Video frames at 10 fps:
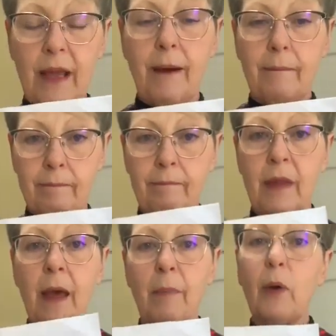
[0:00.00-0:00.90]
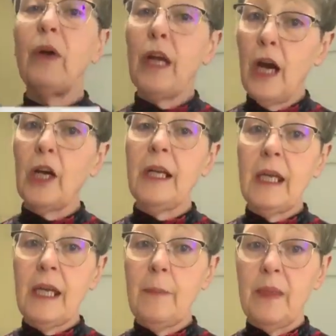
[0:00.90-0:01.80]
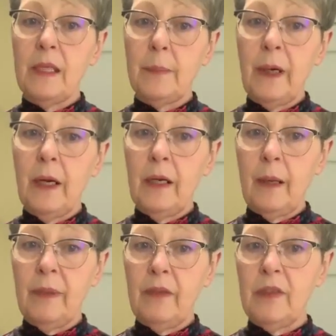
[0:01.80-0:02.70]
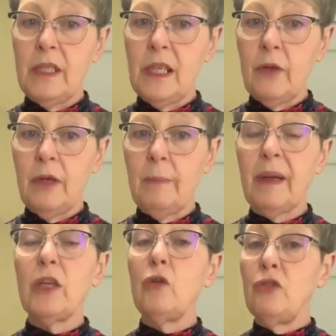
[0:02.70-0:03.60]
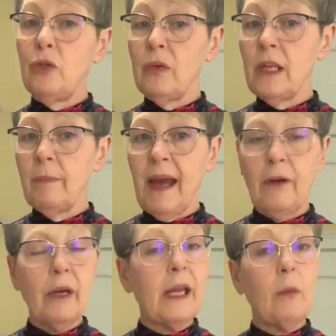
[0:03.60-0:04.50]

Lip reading: Yeah. But we are going to keep this part a bit of a secret, but you do need background.